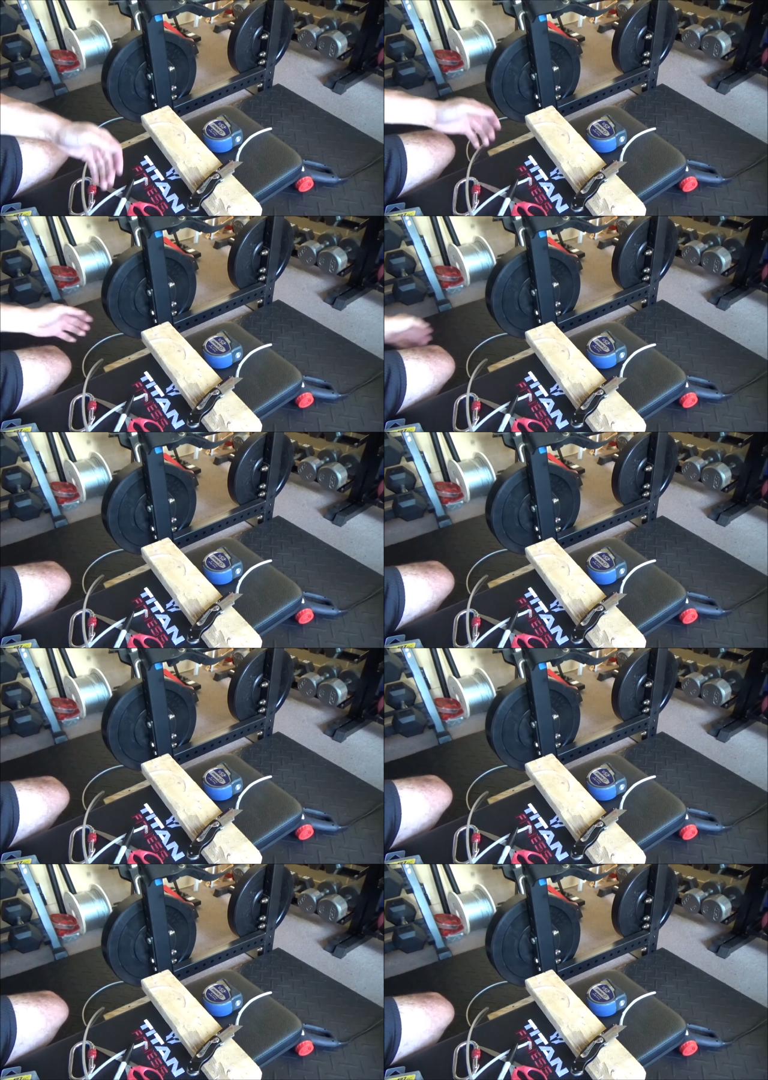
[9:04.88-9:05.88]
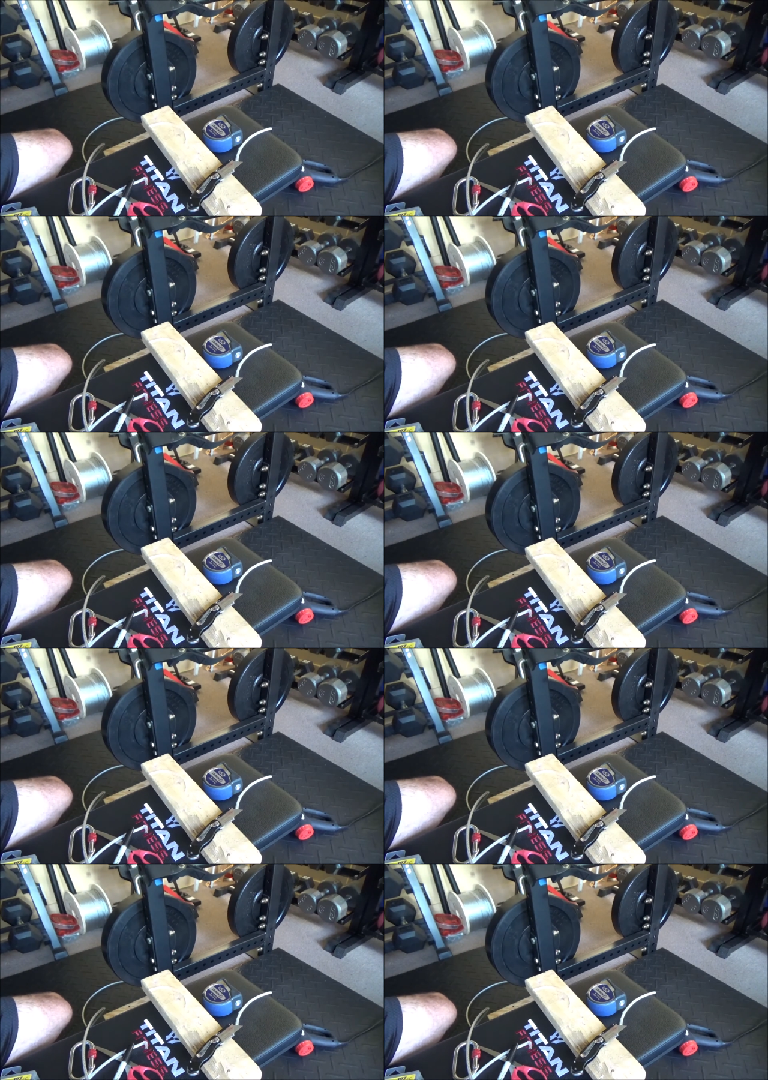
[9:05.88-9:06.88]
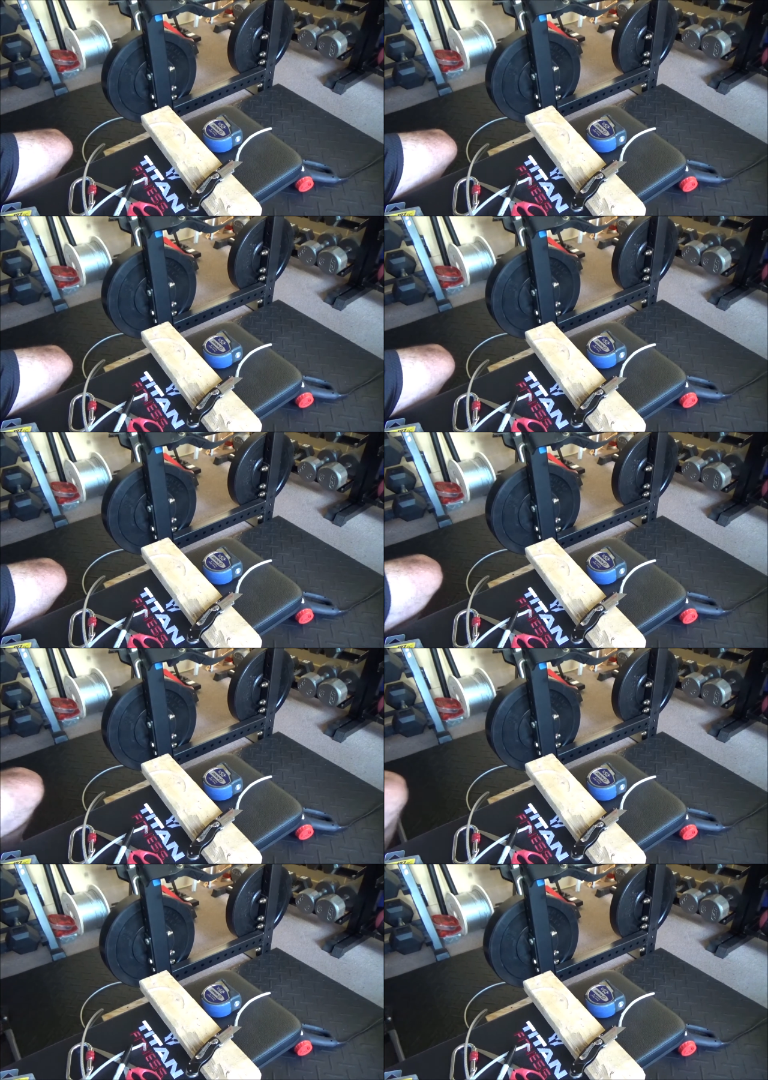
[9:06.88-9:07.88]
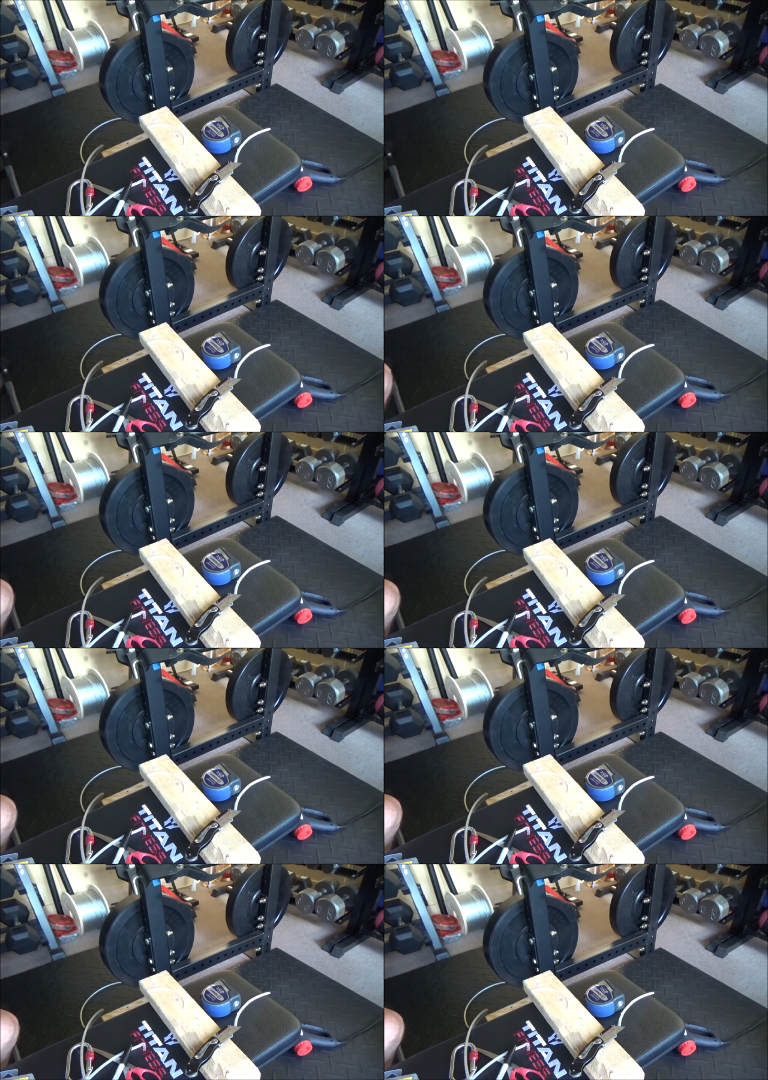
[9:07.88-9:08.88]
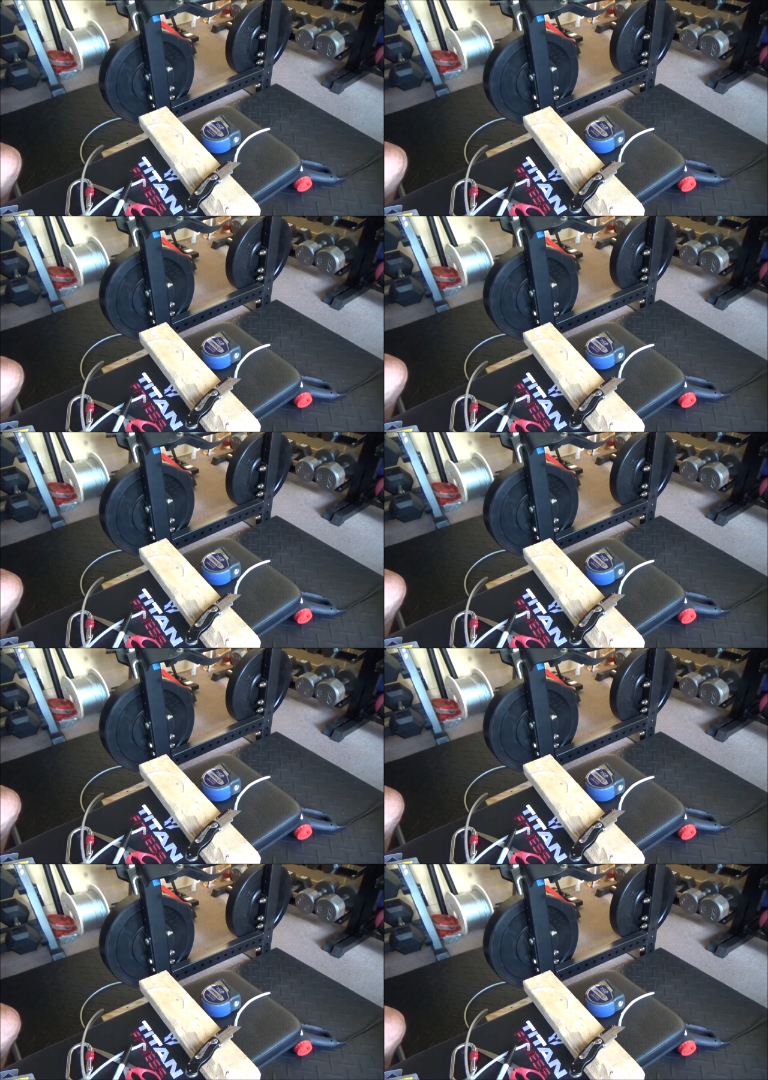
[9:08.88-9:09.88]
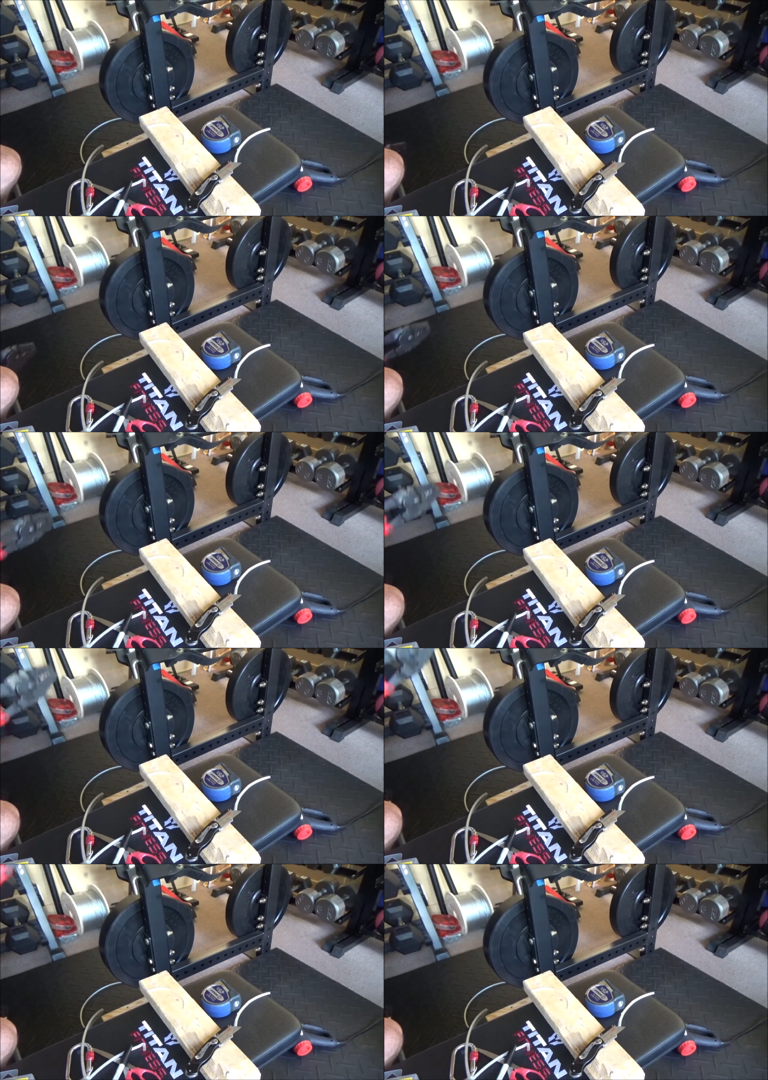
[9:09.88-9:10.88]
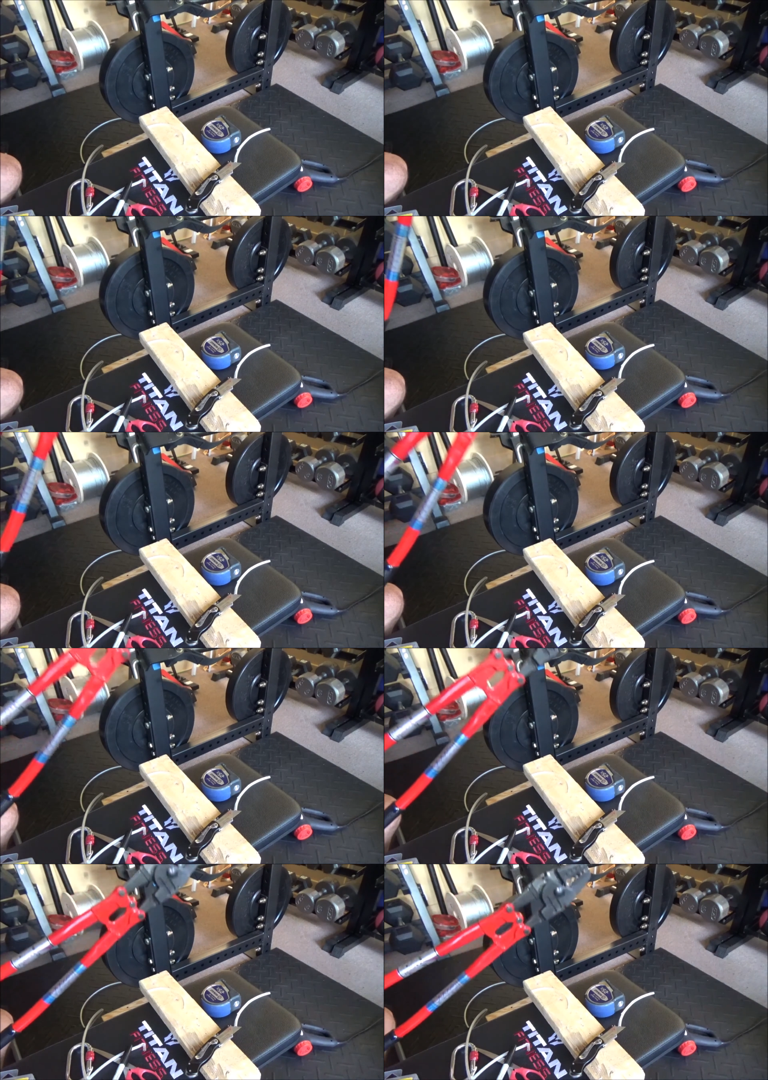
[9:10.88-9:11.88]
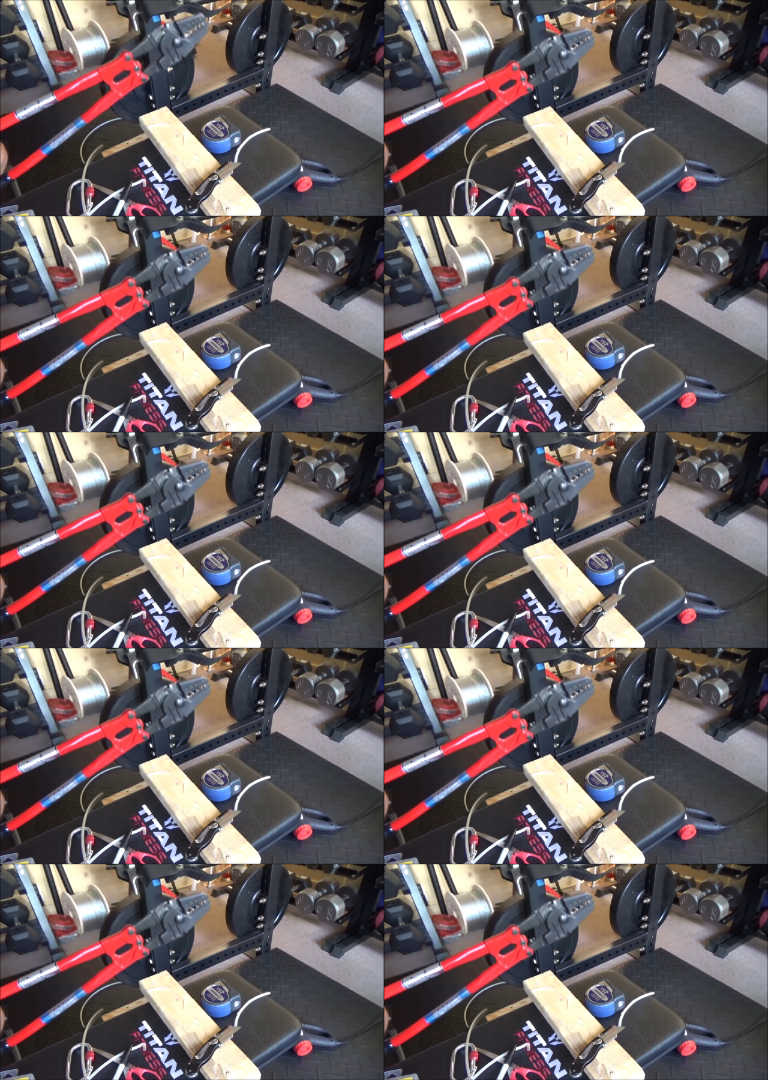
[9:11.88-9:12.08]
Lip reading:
(no speaker visible)